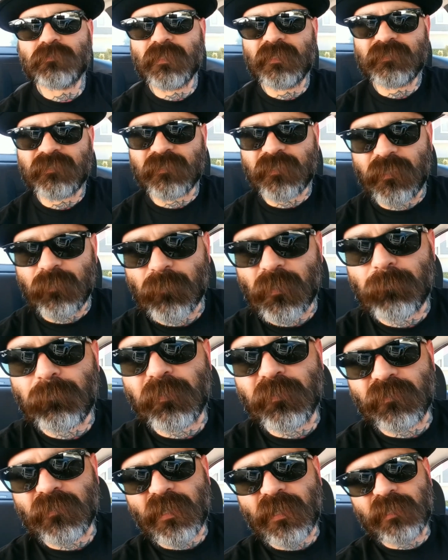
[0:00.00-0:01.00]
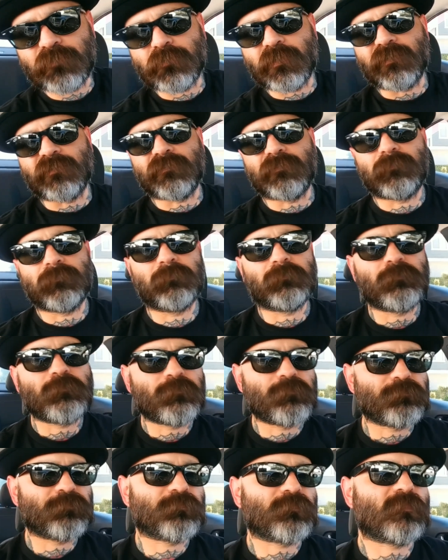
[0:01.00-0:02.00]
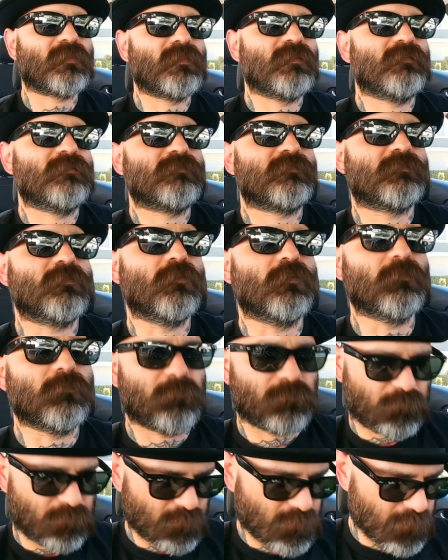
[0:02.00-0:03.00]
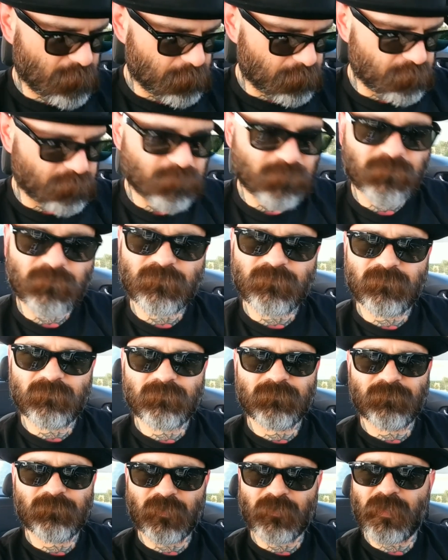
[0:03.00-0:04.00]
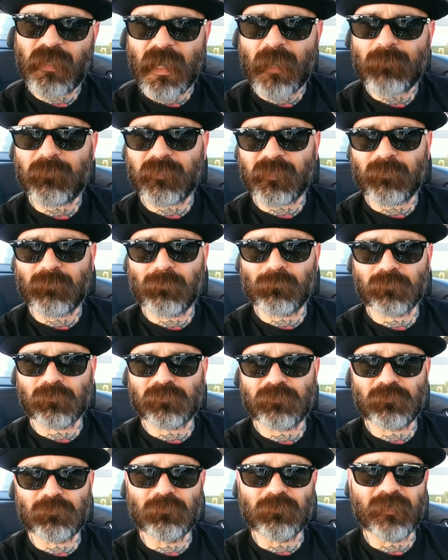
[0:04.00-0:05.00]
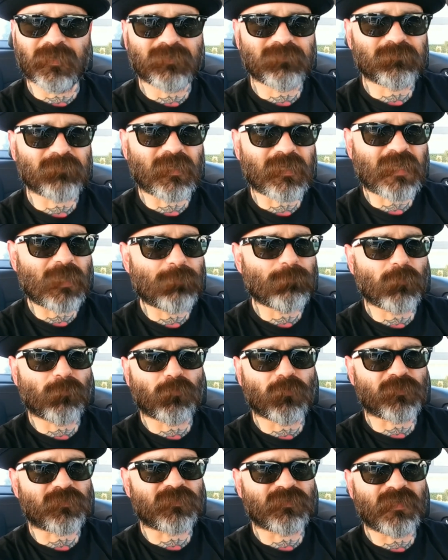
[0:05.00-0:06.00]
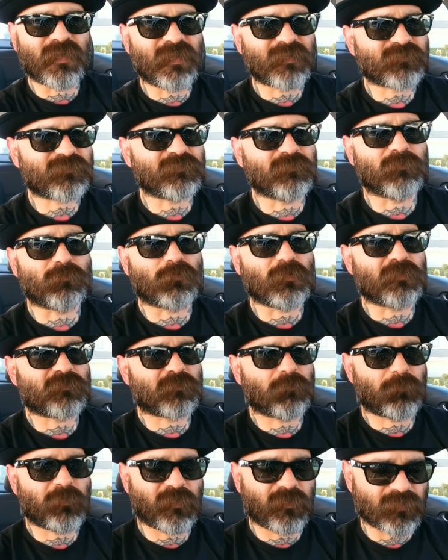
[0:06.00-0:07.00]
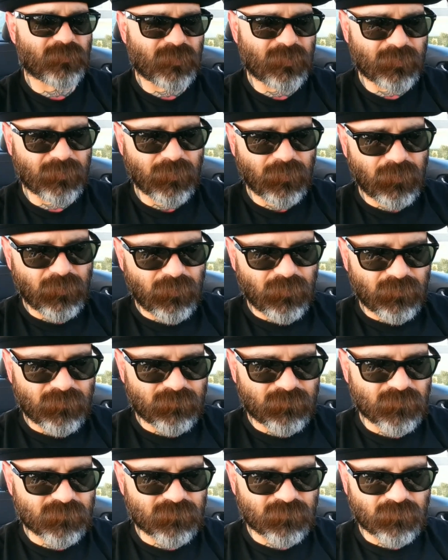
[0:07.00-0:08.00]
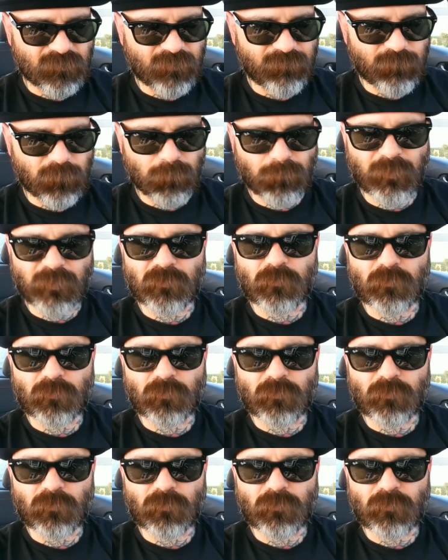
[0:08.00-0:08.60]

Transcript: that to keep my beard hydrated. So I'm very happy that I'm able to do that. I came up with an excellent recipe that doesn't leave your beard